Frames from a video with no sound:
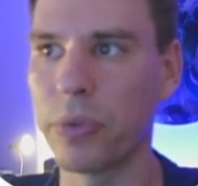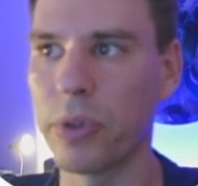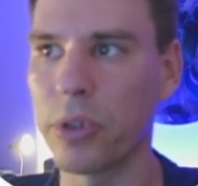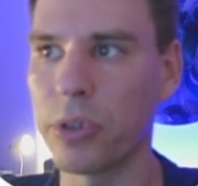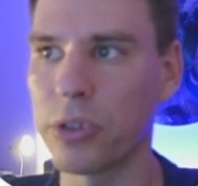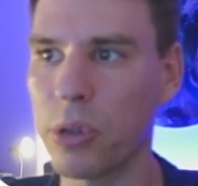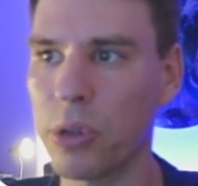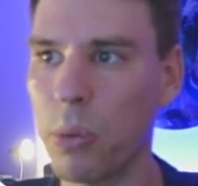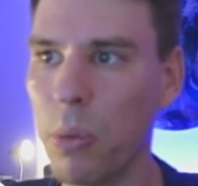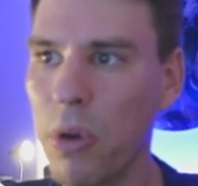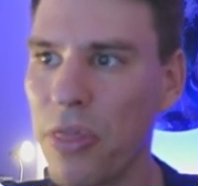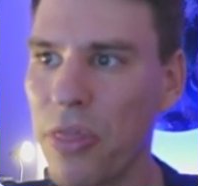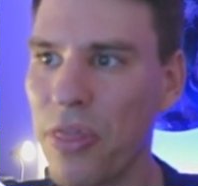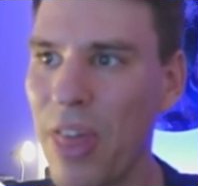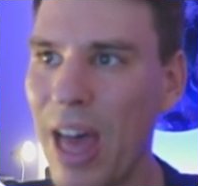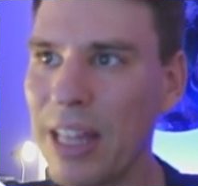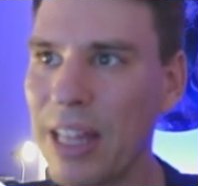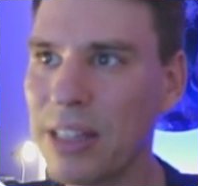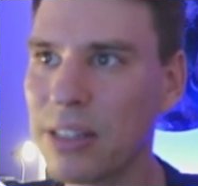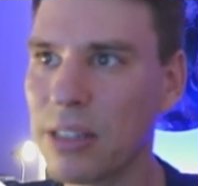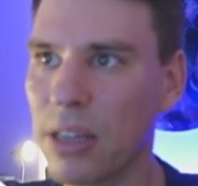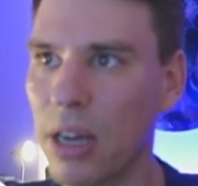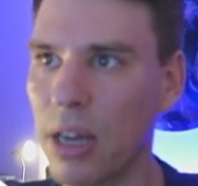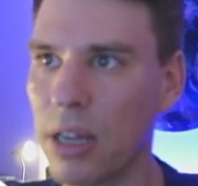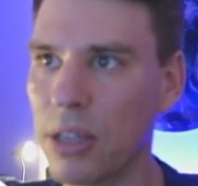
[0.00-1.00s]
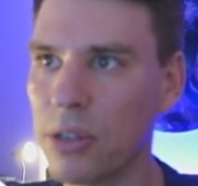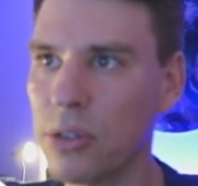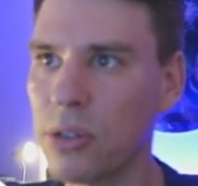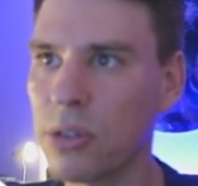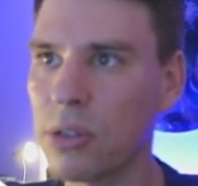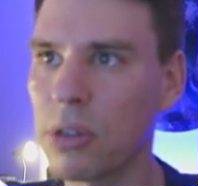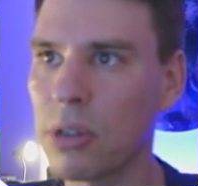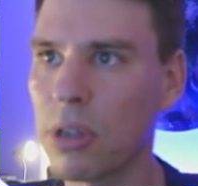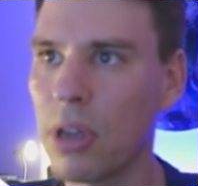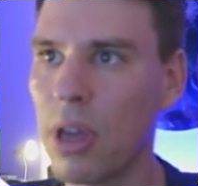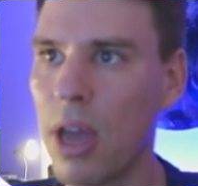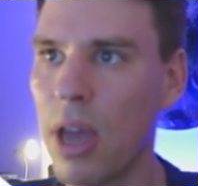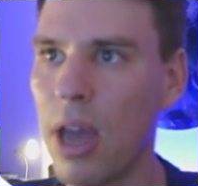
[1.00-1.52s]
So what that
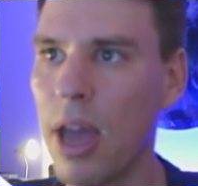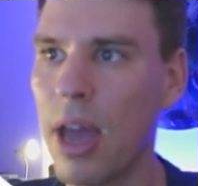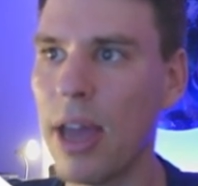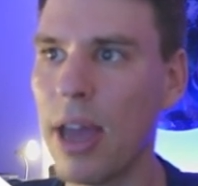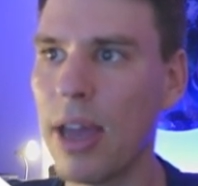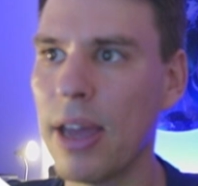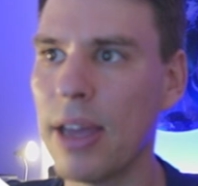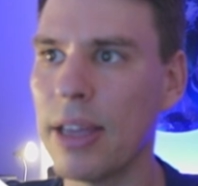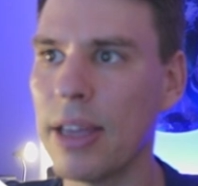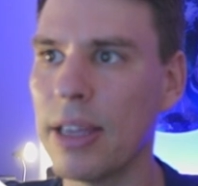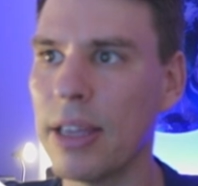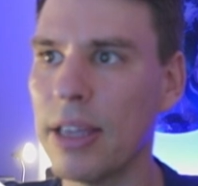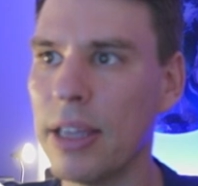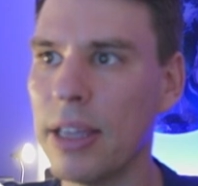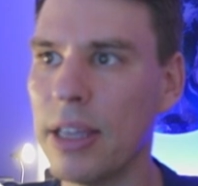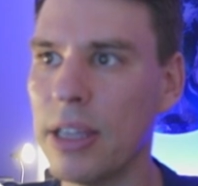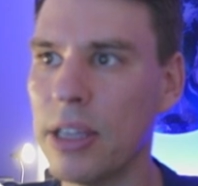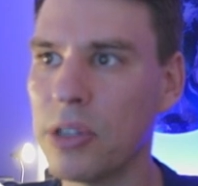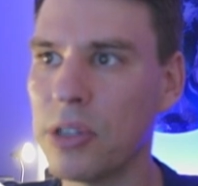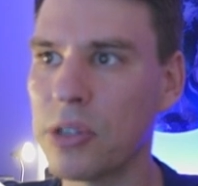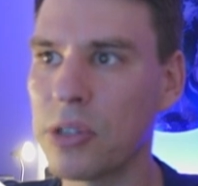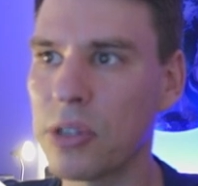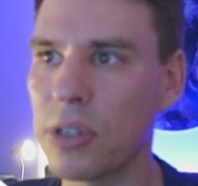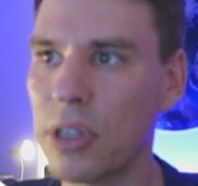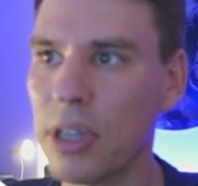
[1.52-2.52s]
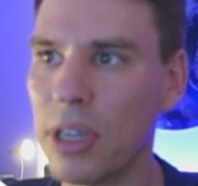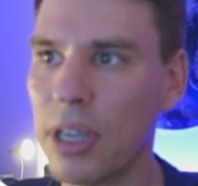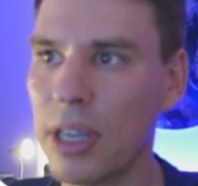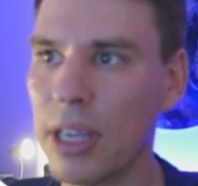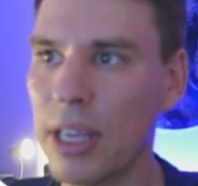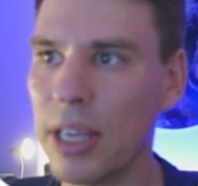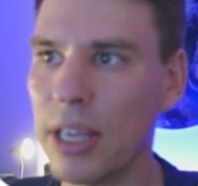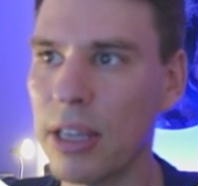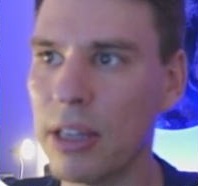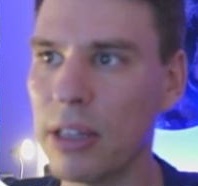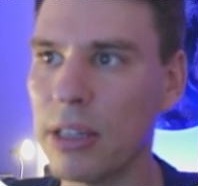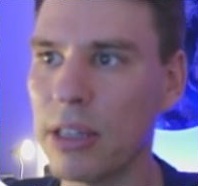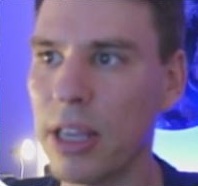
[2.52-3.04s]
does is
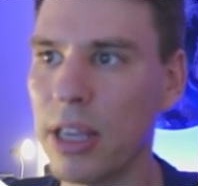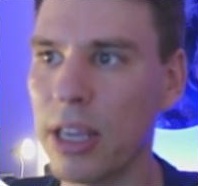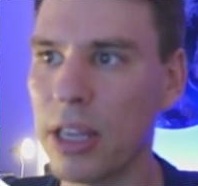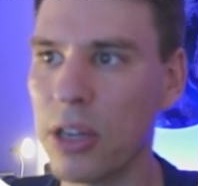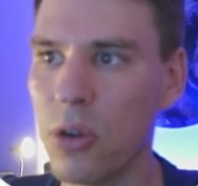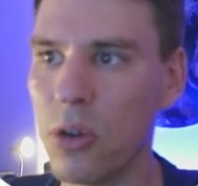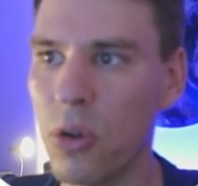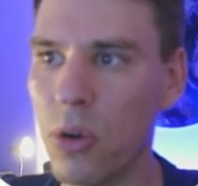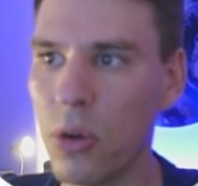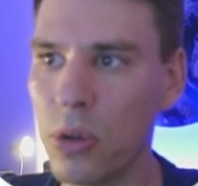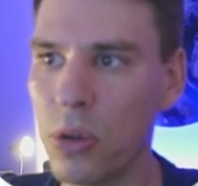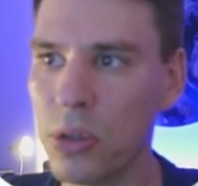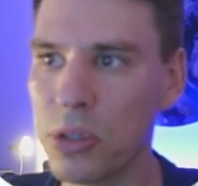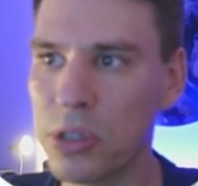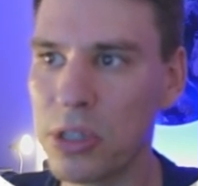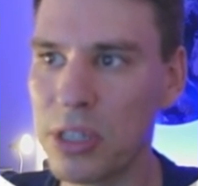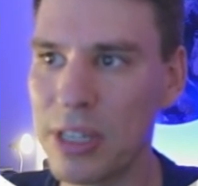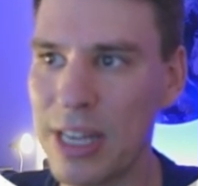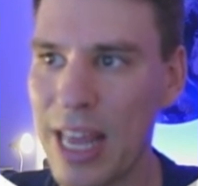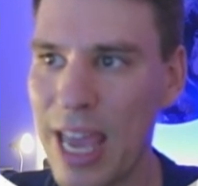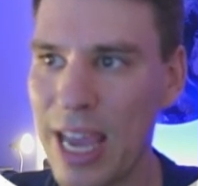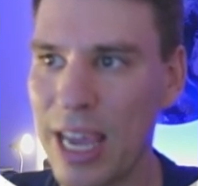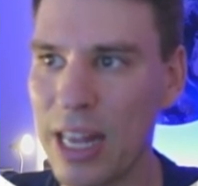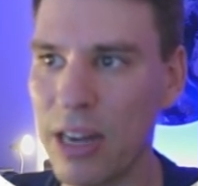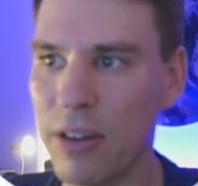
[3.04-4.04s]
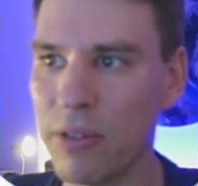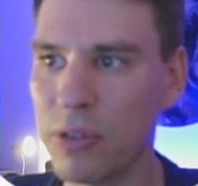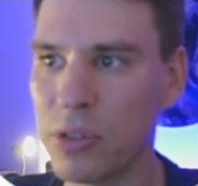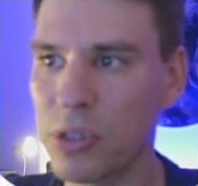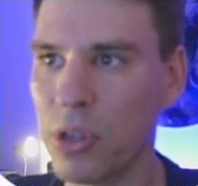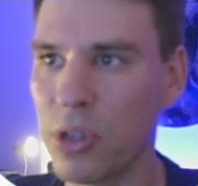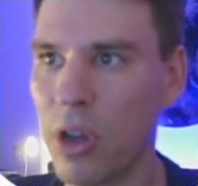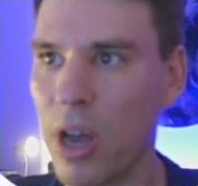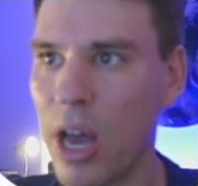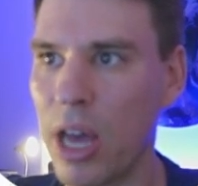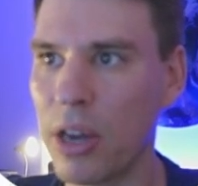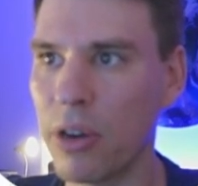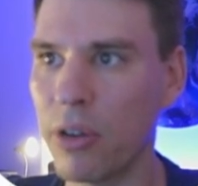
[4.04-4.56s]
it ignores the negative
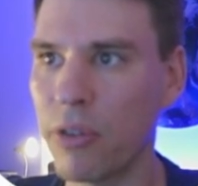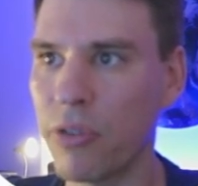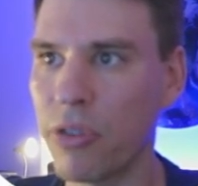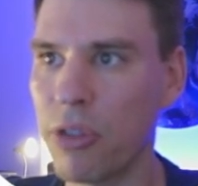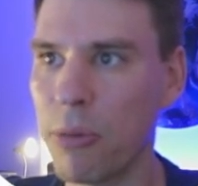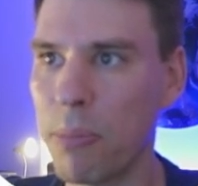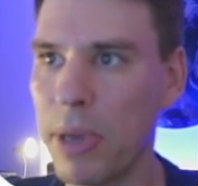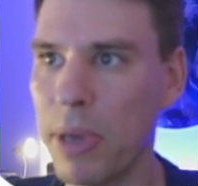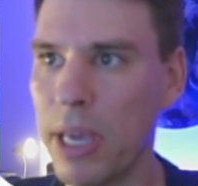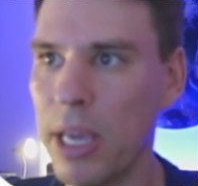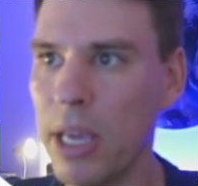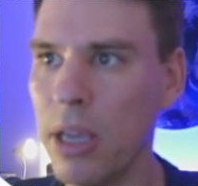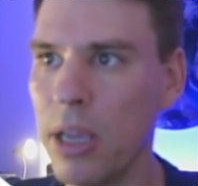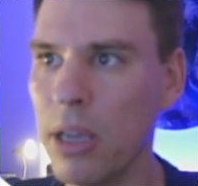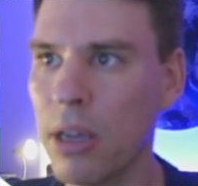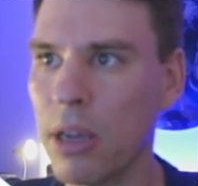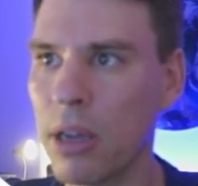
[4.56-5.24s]
sign of the B.